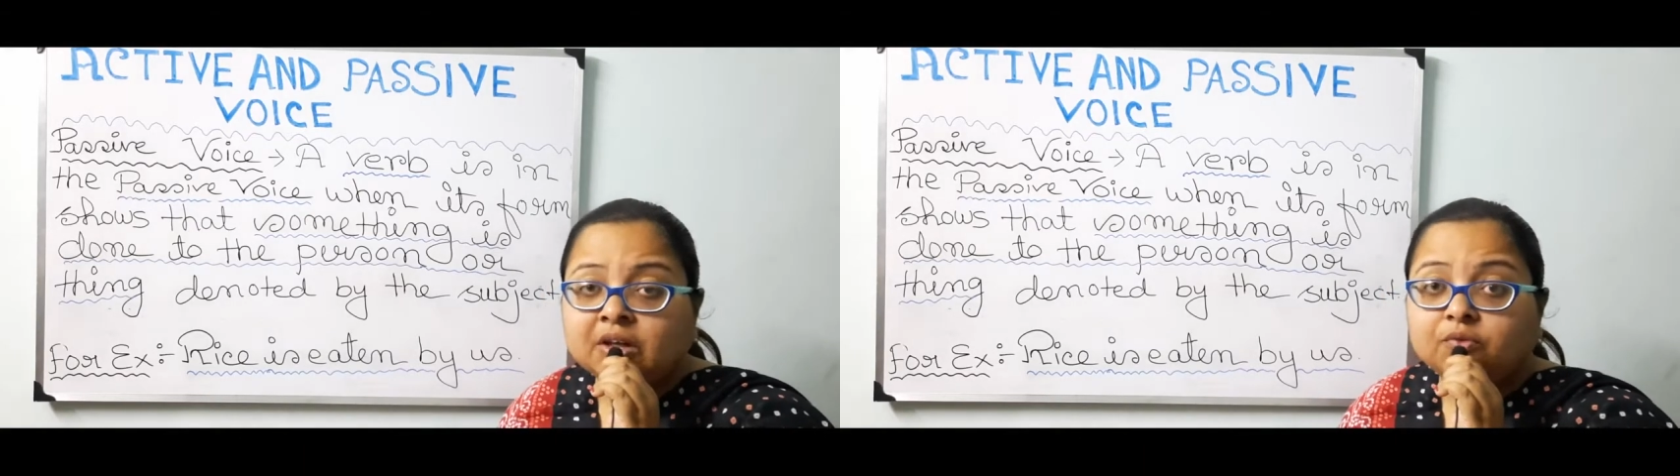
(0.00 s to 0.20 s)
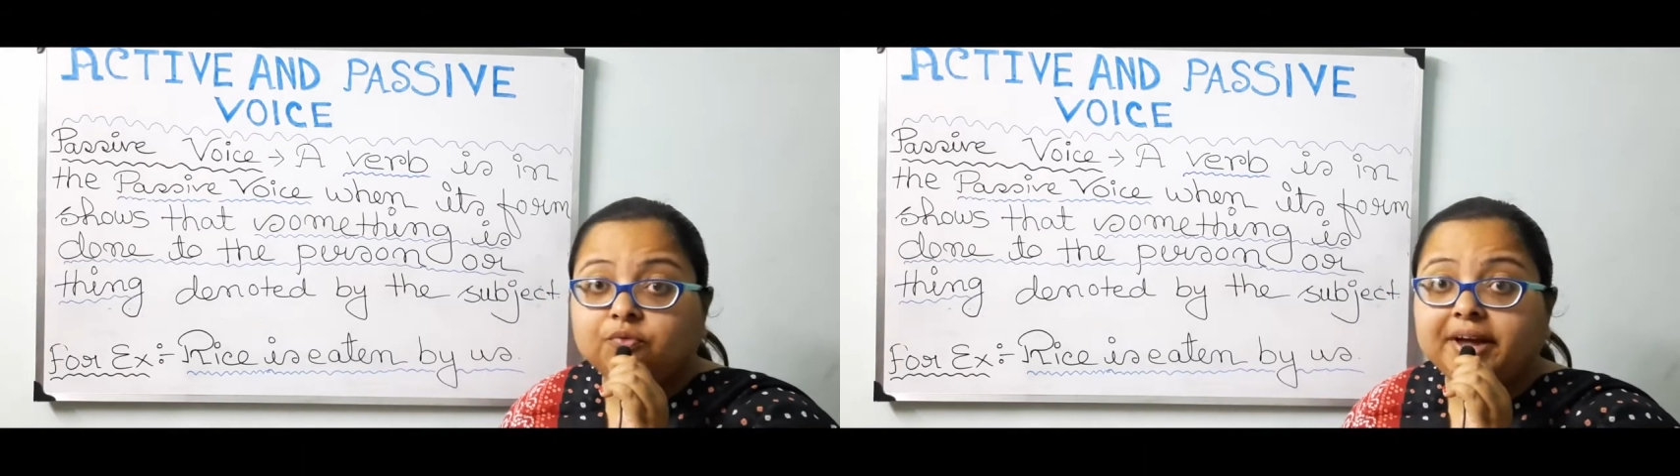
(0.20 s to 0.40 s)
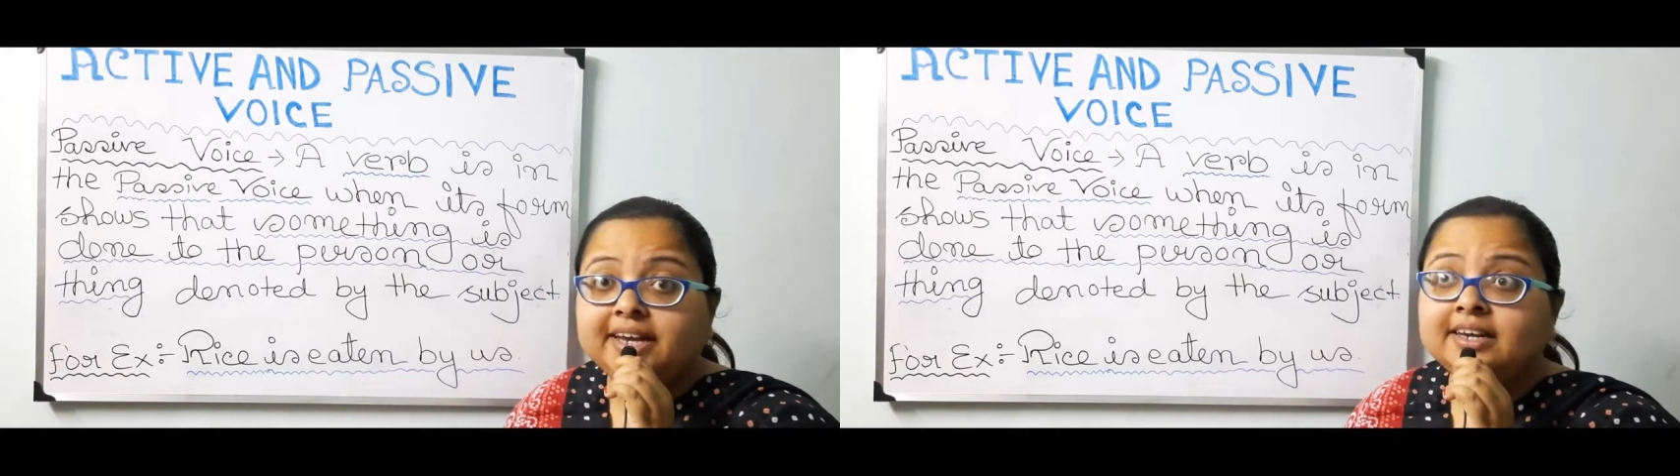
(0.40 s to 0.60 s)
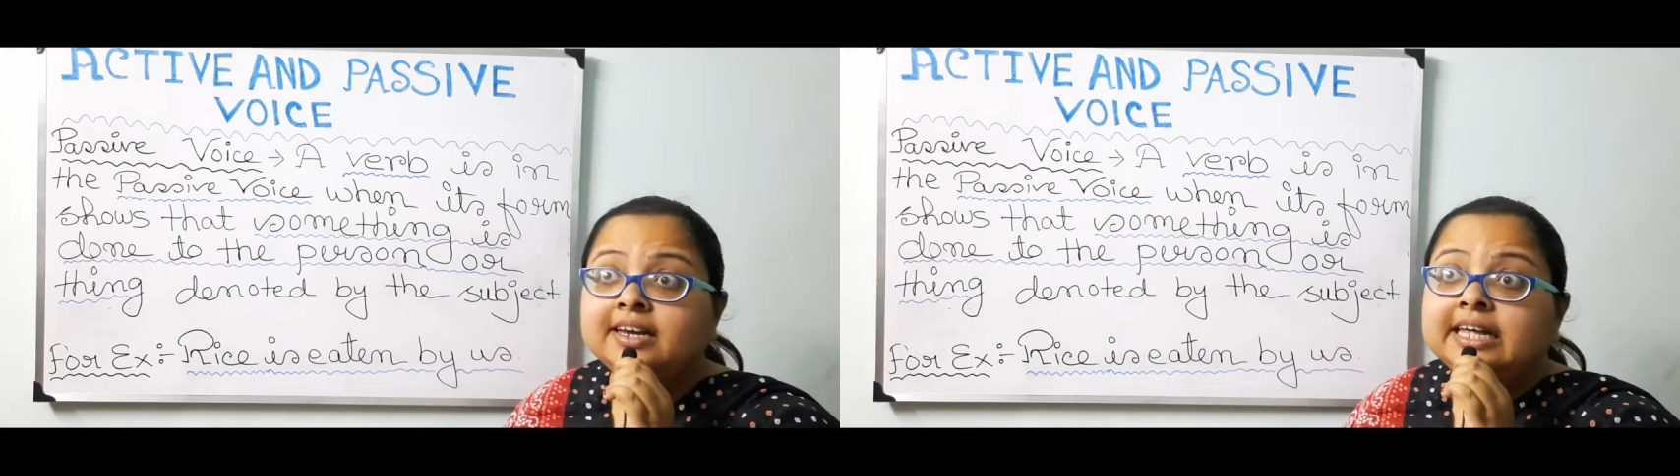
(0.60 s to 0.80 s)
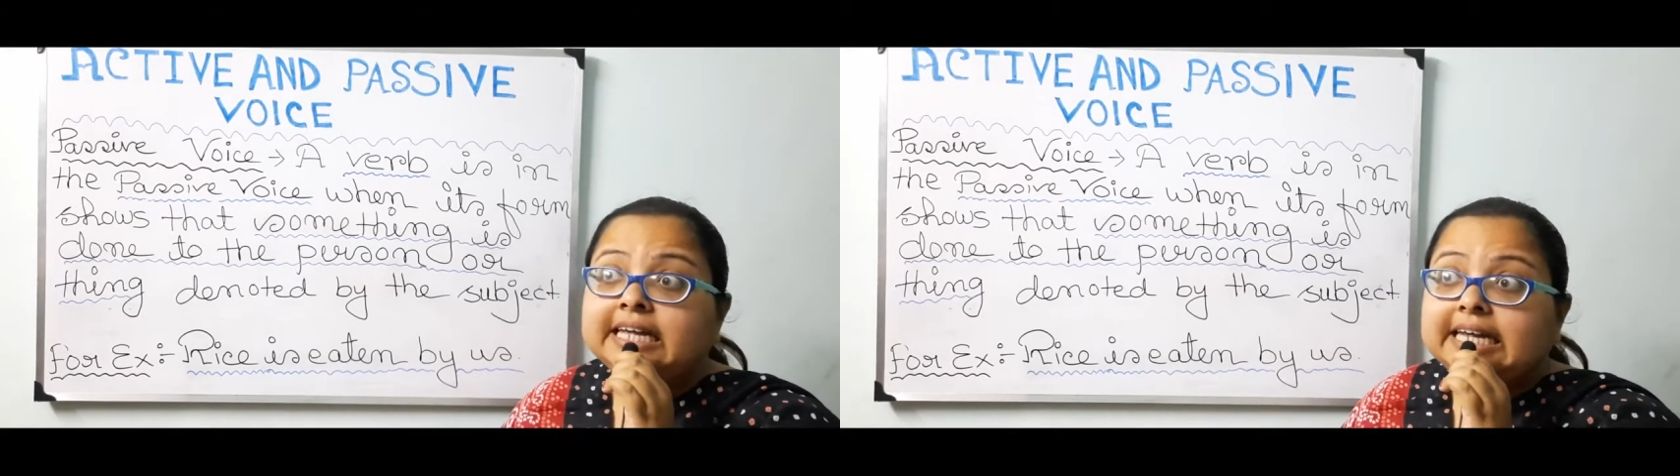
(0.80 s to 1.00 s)
when
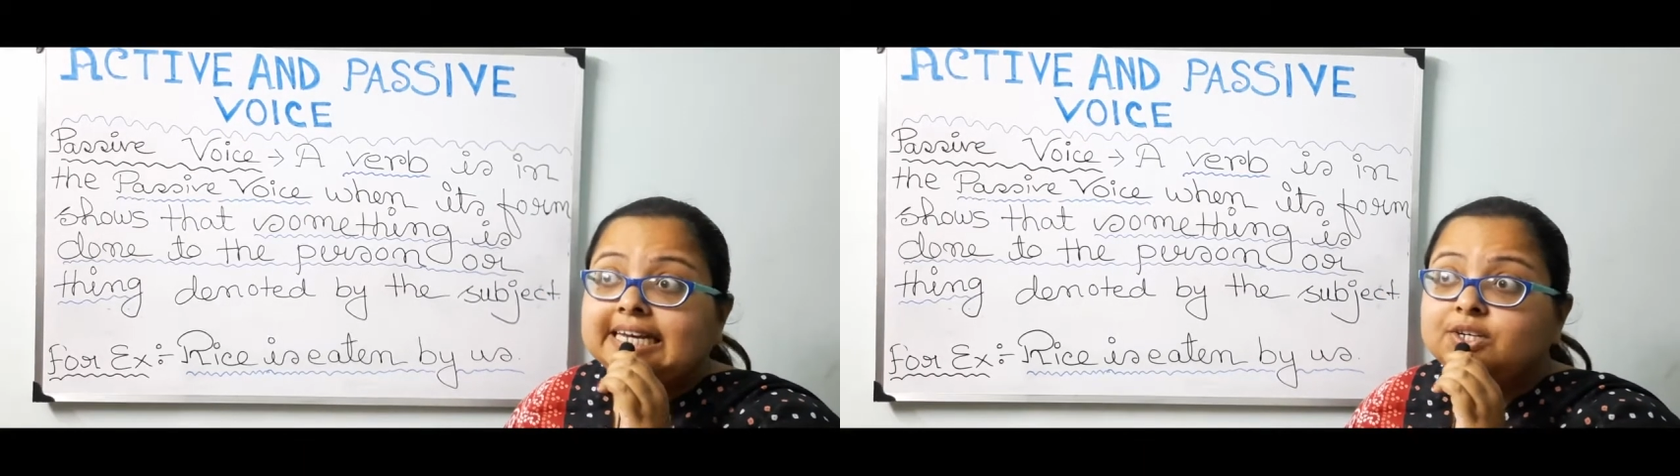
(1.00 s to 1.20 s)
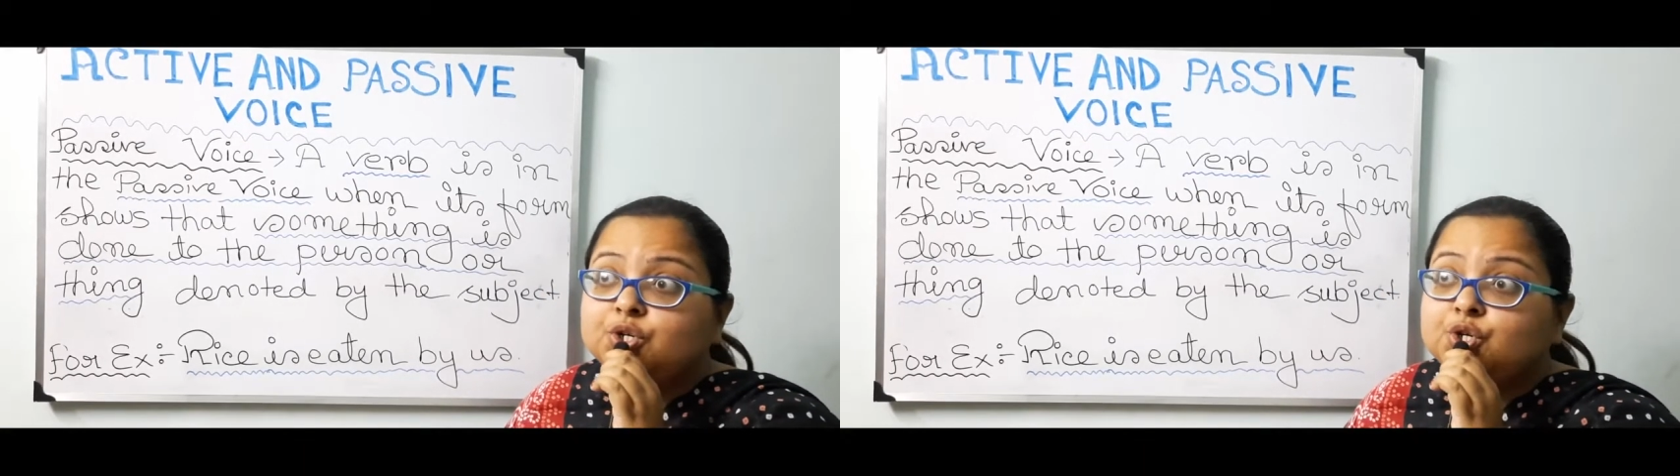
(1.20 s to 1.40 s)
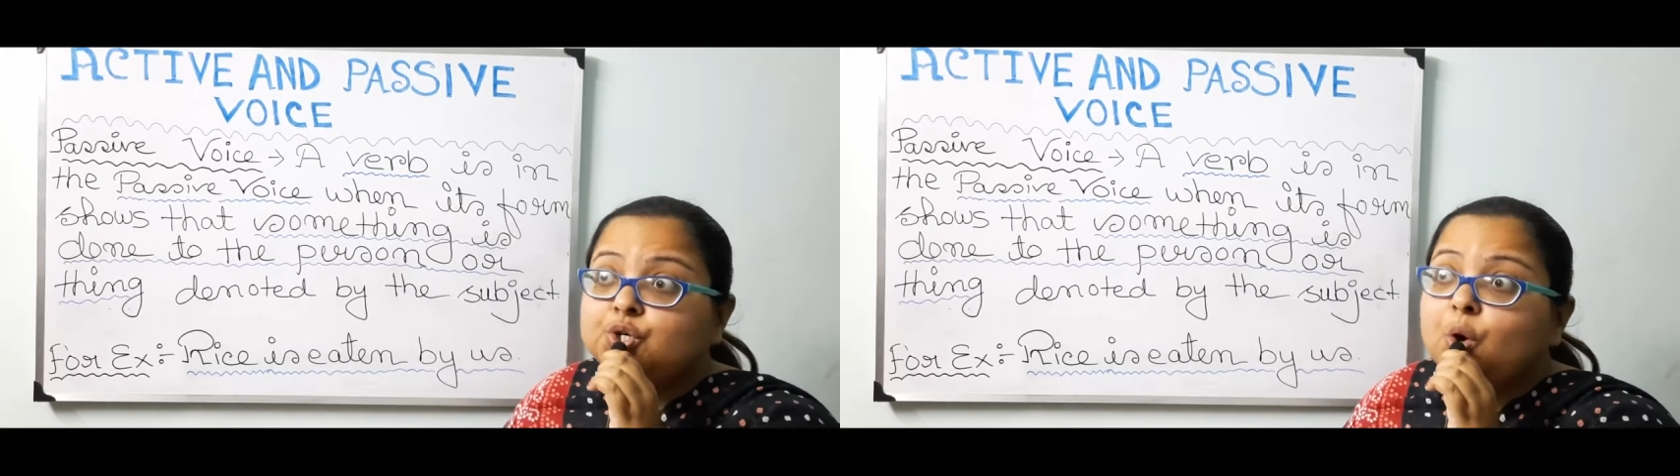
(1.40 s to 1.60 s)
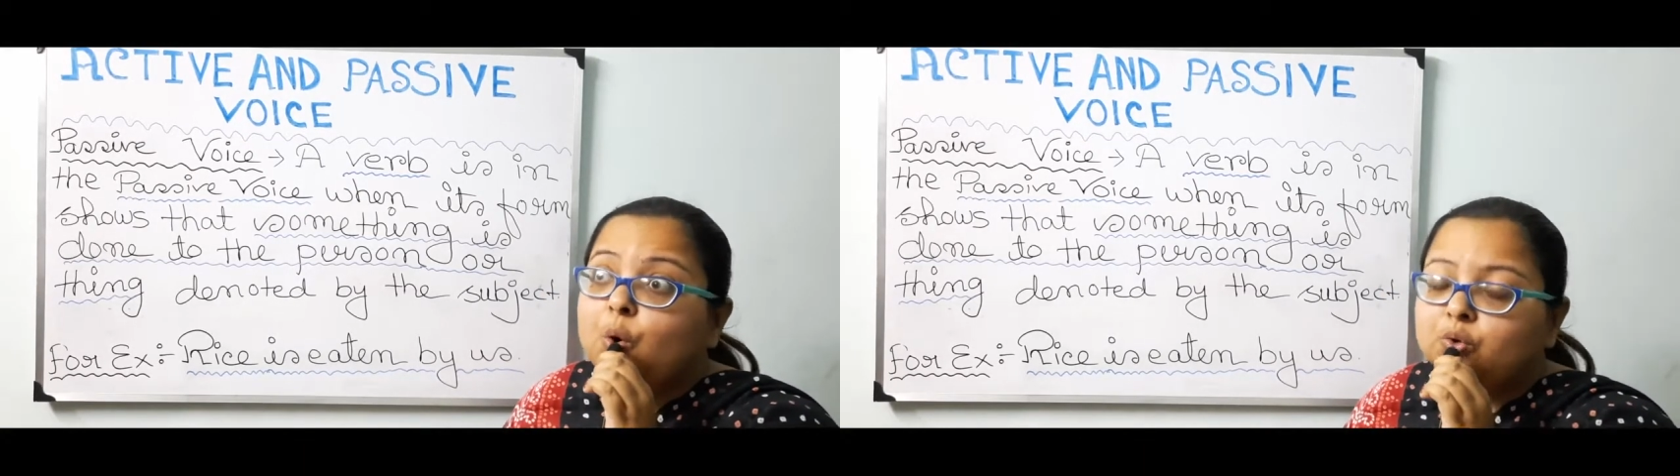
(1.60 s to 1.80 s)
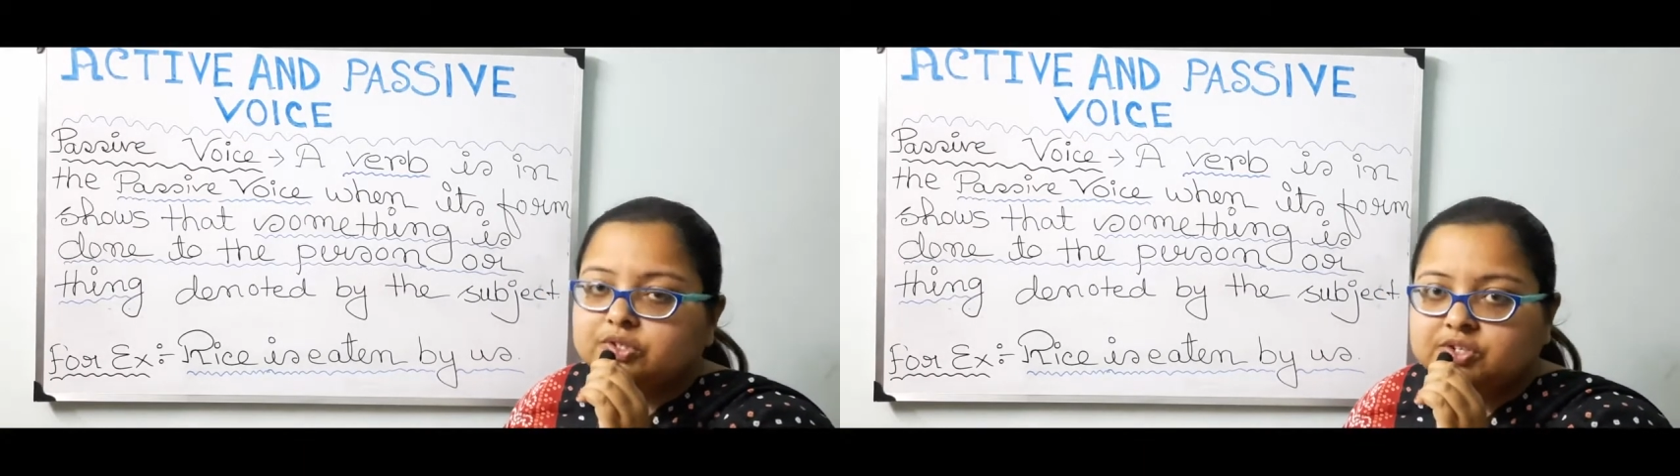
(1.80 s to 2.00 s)
it
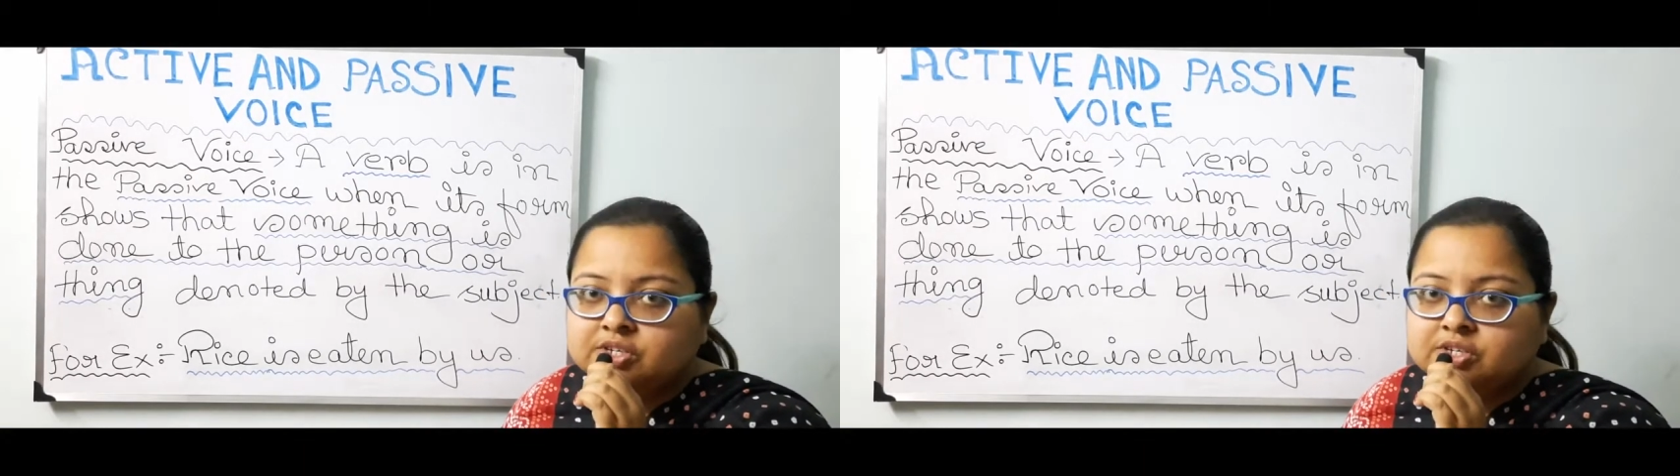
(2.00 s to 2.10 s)
shows